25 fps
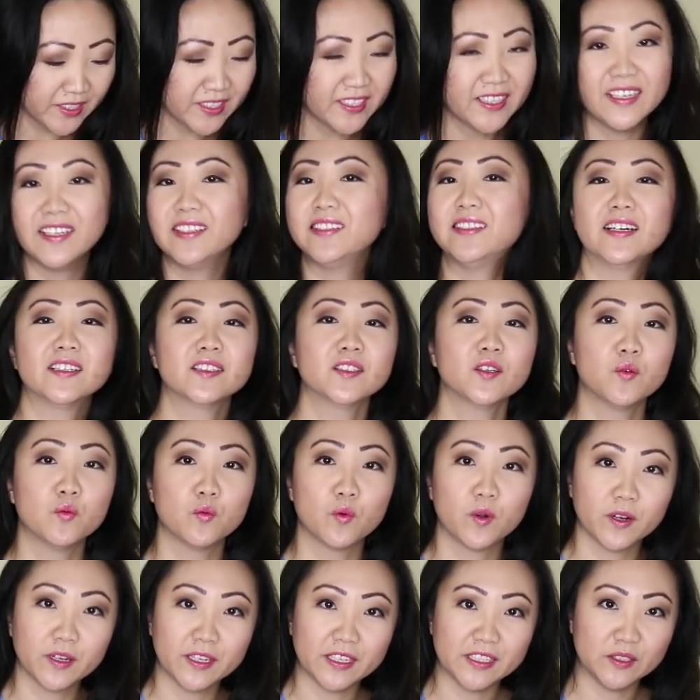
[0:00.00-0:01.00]
It doesn't
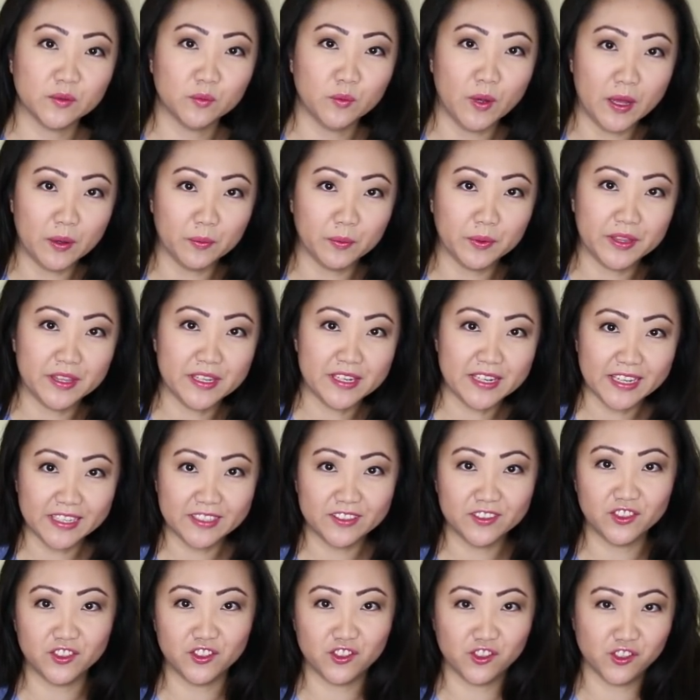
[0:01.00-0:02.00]
work as well with
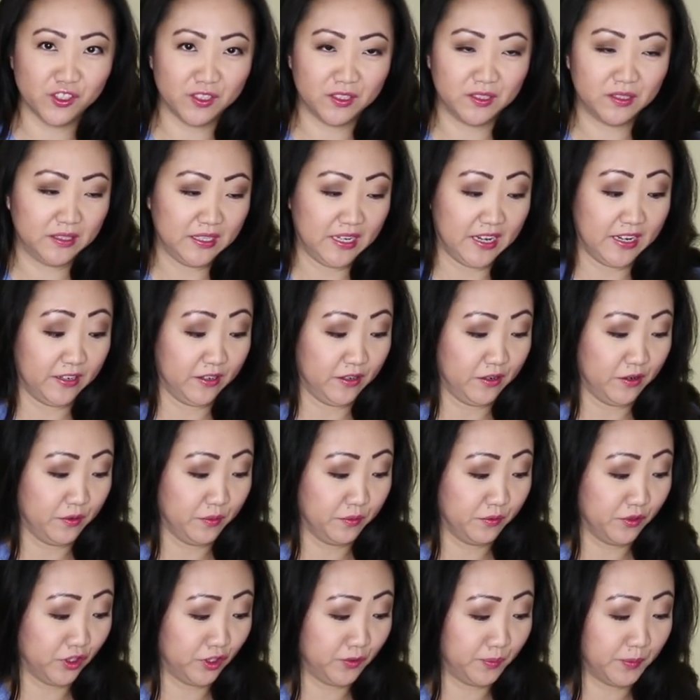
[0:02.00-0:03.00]
knits, just, I don't
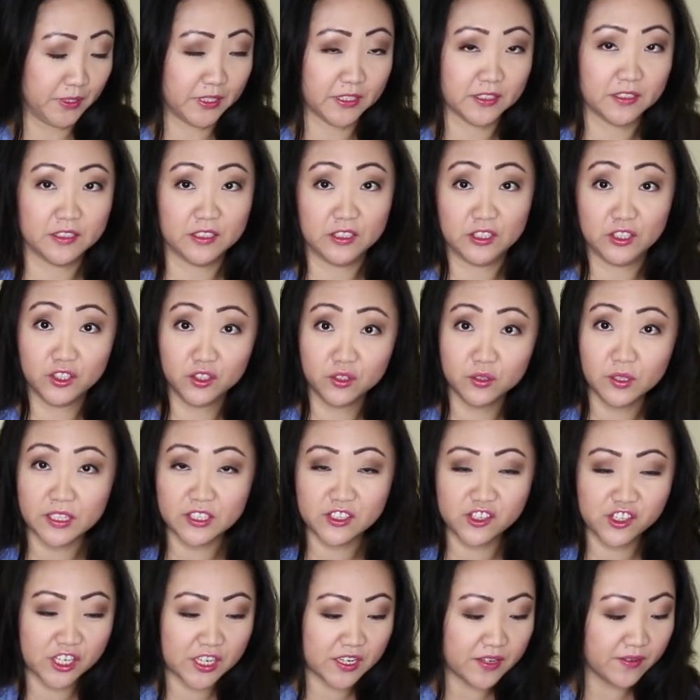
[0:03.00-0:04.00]
know, just because it's
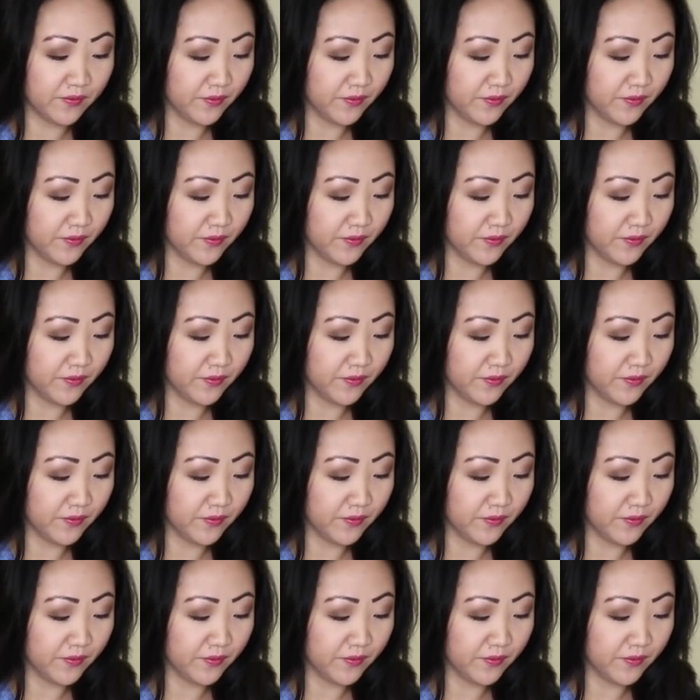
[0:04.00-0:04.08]
stretchy.